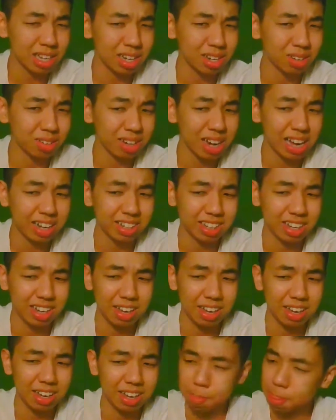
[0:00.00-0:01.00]
it look like
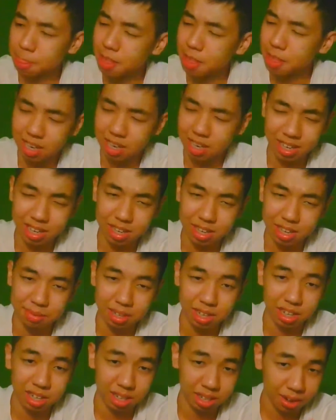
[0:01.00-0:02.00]
that. It
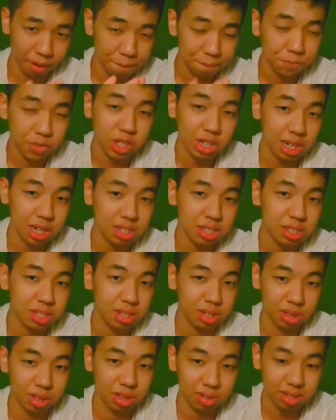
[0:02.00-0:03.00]
literally just
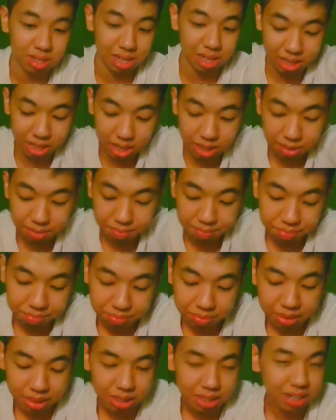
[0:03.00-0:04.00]
looks like that.
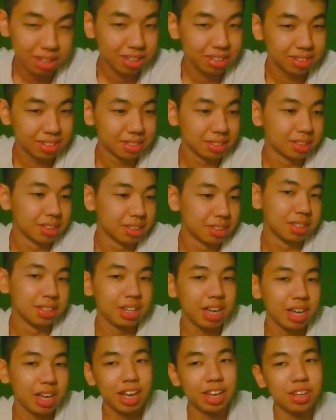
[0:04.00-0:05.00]

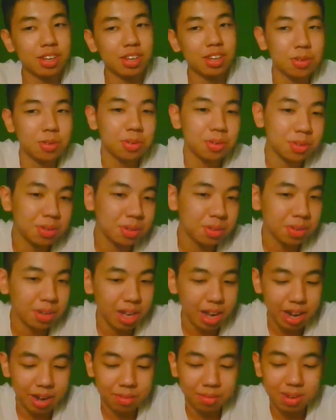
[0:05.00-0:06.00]
And
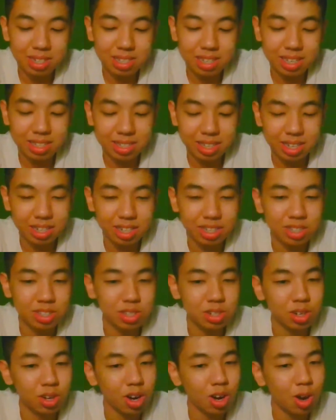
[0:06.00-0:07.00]
once I say this,
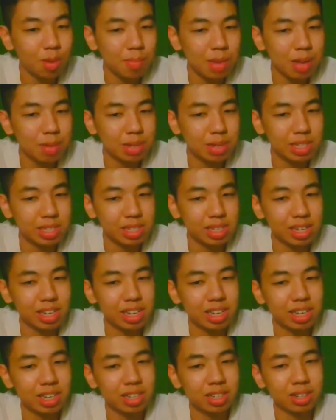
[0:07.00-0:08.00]
you all may be
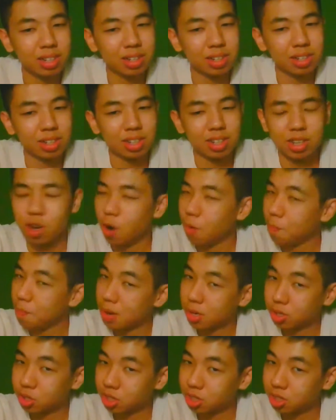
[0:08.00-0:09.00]
saying, no
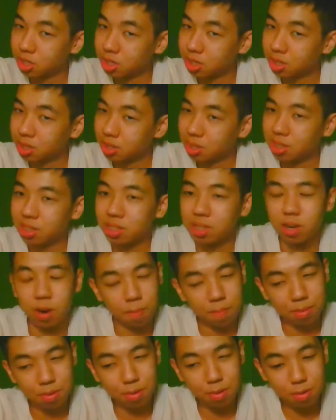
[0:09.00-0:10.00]
picture,
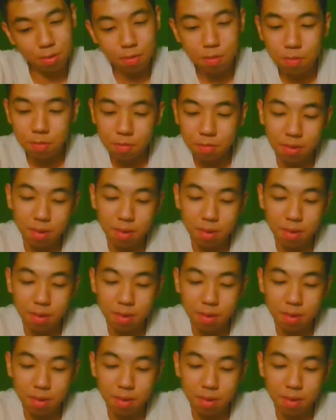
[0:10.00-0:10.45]
no proof,